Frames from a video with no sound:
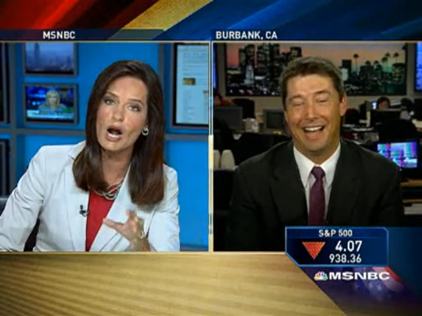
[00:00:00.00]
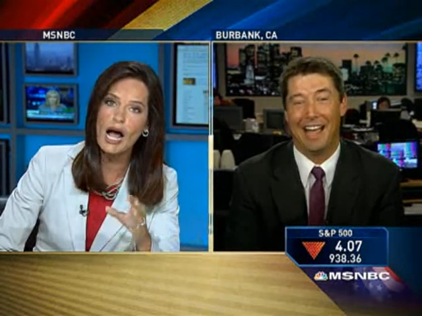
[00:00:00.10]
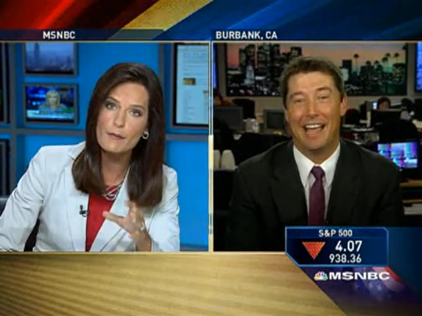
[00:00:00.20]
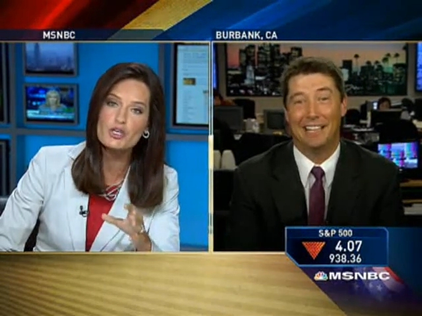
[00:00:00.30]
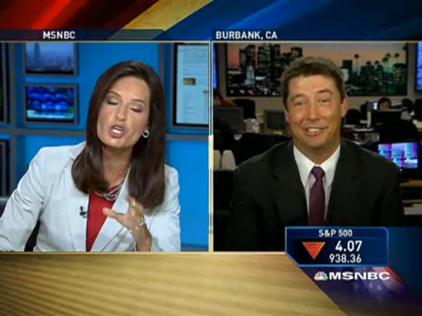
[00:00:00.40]
Speaker 1: I'm
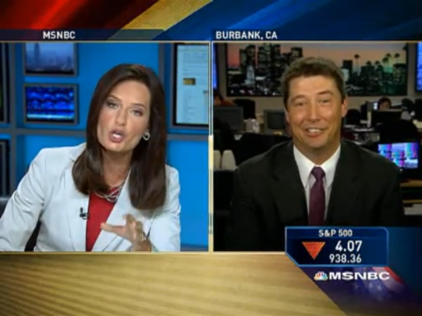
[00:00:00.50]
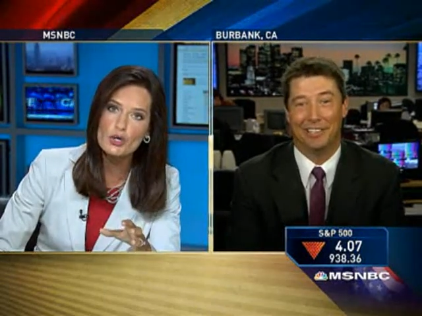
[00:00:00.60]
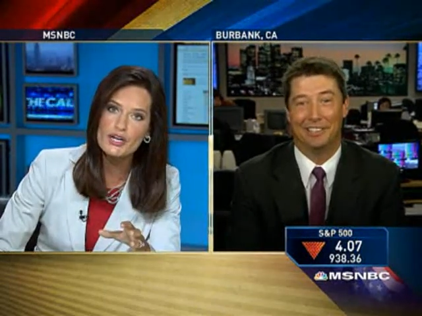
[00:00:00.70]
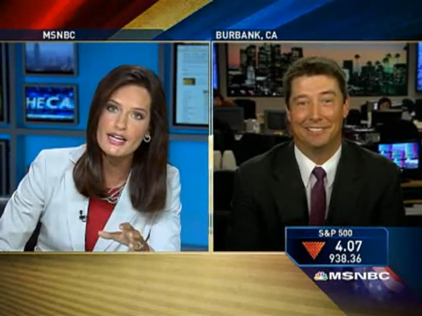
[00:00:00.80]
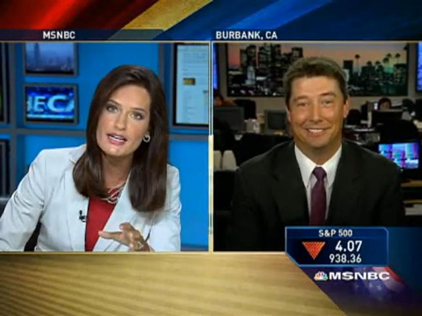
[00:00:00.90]
I asked
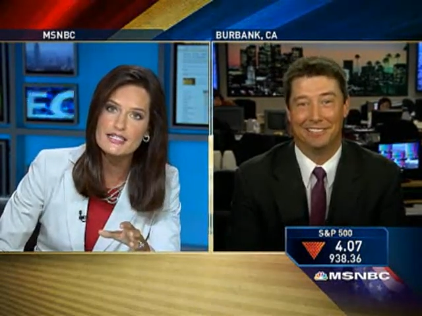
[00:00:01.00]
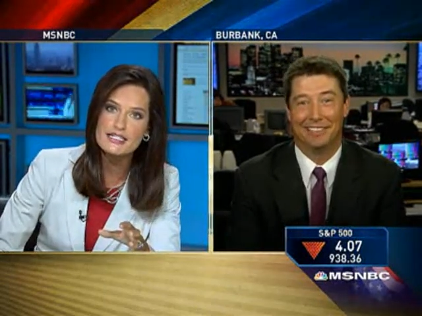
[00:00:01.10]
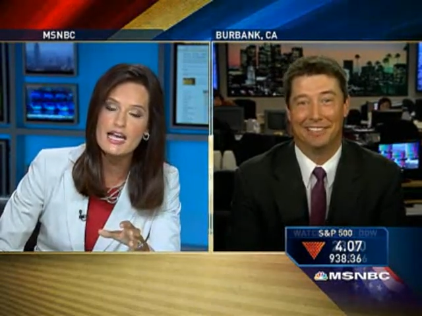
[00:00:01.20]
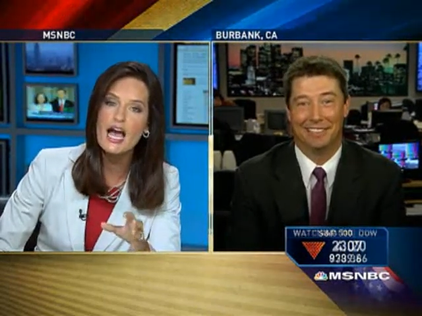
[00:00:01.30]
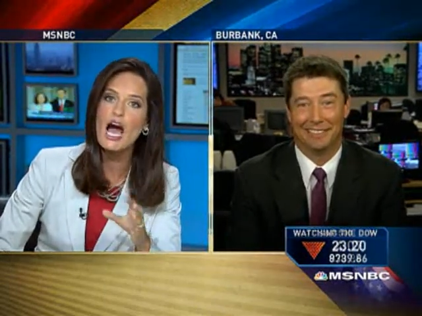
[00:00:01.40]
curious
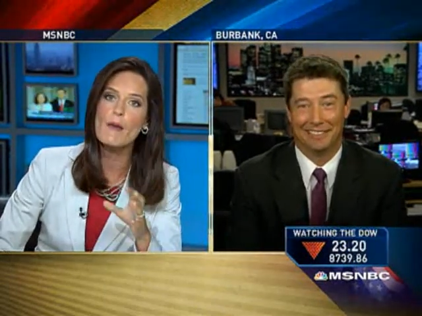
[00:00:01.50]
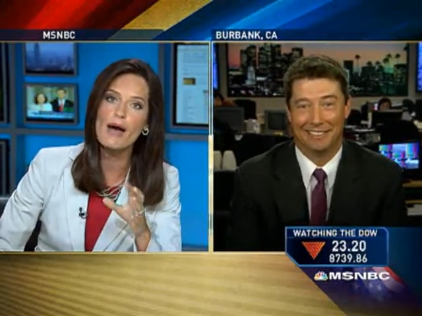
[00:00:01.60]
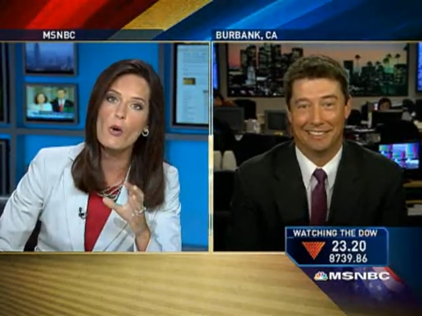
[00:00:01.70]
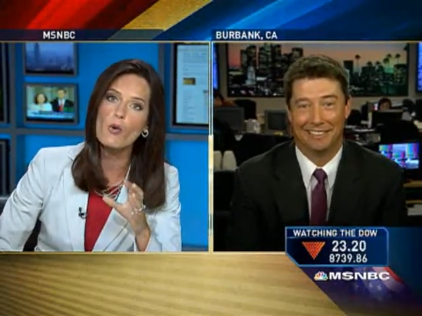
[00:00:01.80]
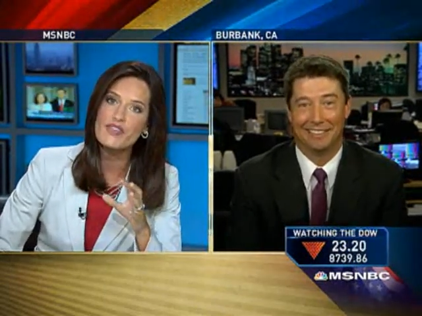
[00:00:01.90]
her to...
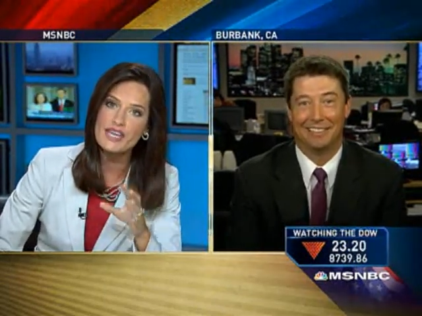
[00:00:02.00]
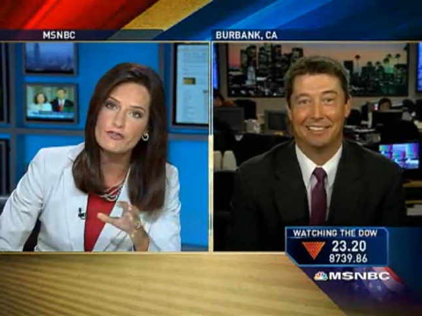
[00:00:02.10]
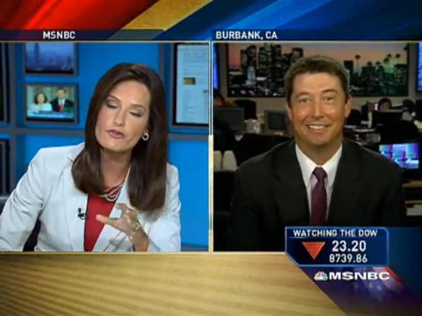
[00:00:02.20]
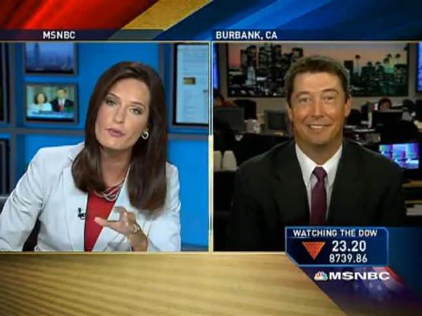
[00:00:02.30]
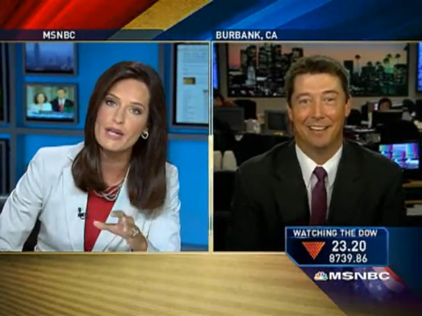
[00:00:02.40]
about the
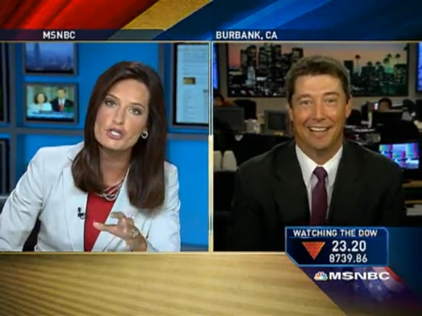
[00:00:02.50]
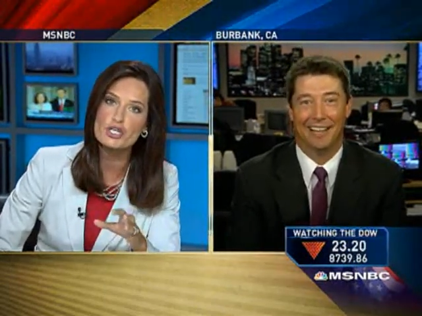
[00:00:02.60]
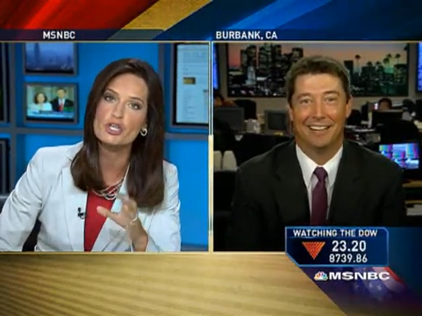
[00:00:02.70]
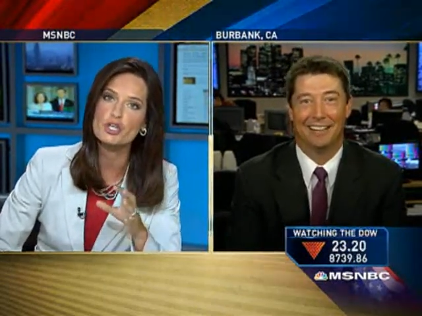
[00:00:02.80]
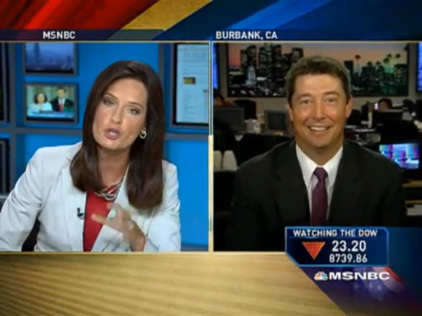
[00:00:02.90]
information
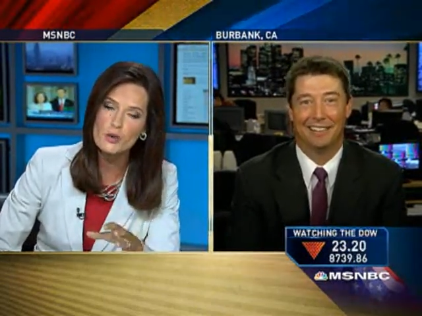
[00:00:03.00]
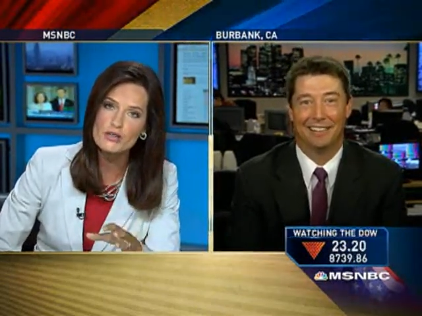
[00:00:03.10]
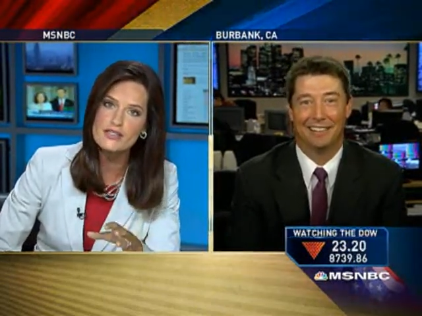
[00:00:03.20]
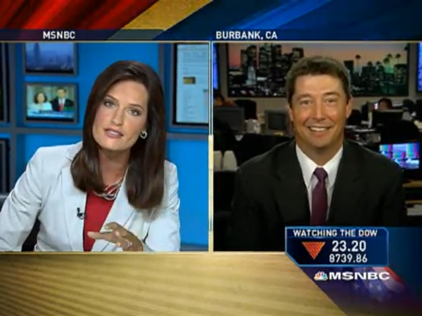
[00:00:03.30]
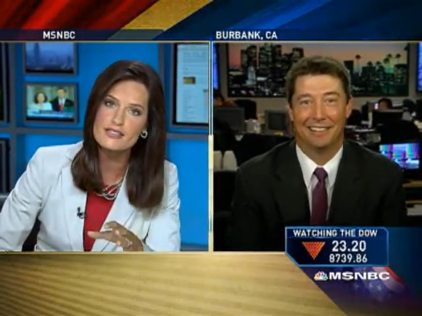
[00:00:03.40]
right? you
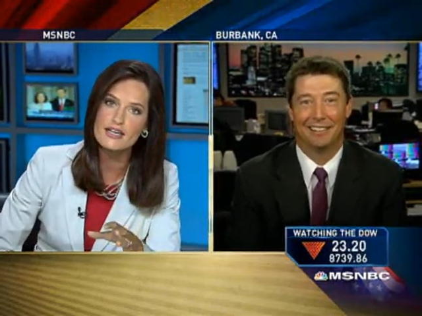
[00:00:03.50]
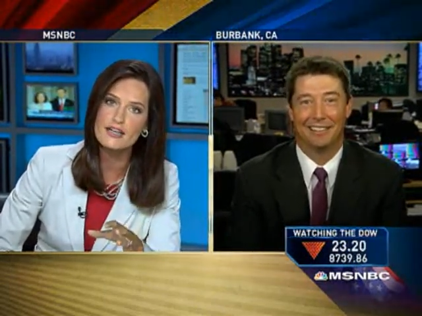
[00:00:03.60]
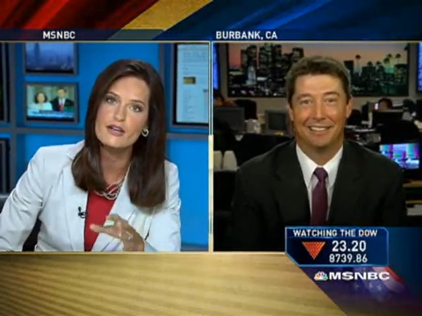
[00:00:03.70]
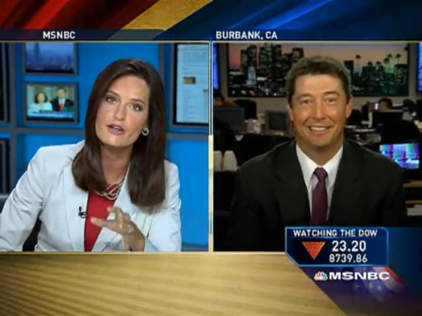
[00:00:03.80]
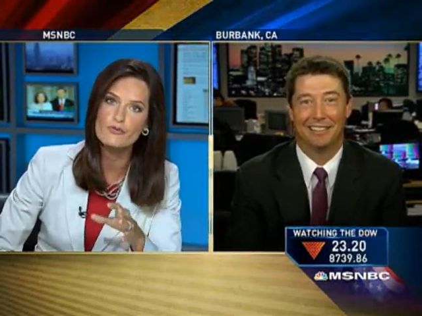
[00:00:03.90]

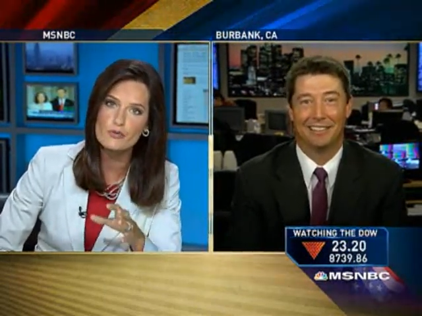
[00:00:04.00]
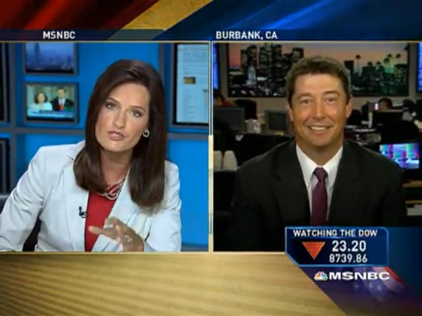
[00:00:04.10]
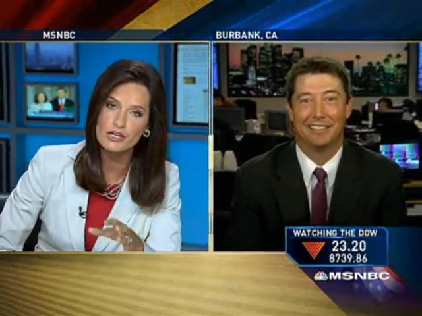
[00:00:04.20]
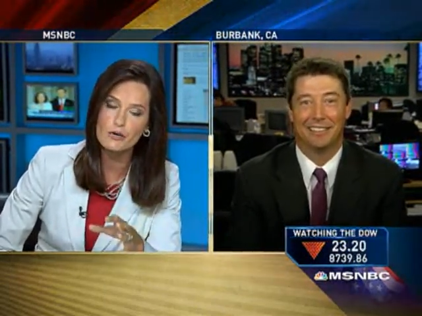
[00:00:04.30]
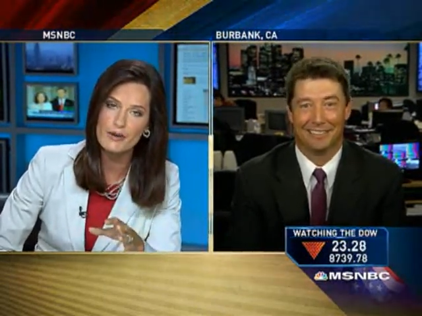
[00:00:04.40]
elicited from
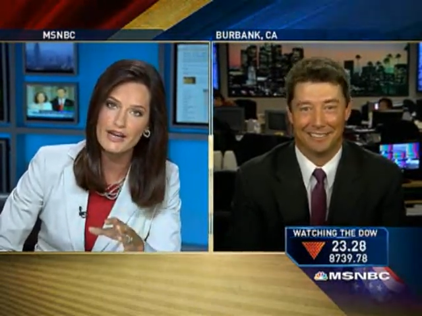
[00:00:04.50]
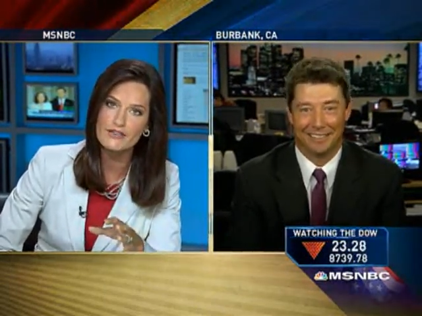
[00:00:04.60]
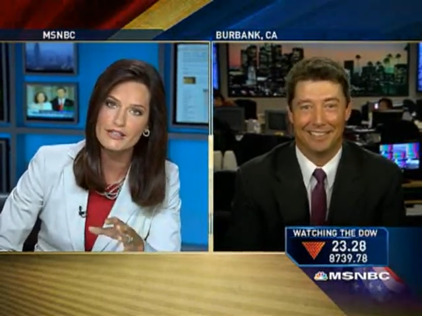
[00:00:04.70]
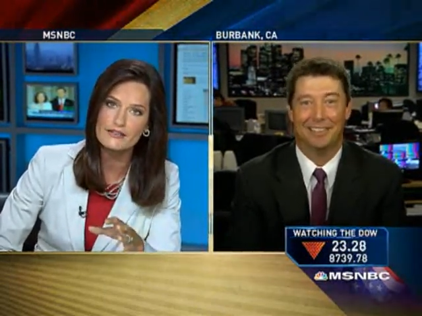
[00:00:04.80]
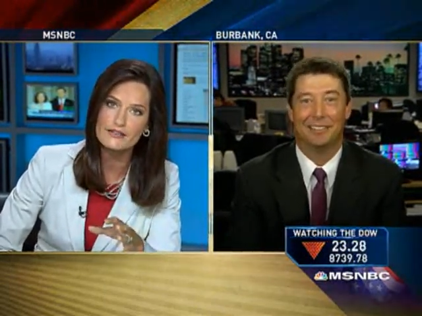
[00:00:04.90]
Sarah Palin.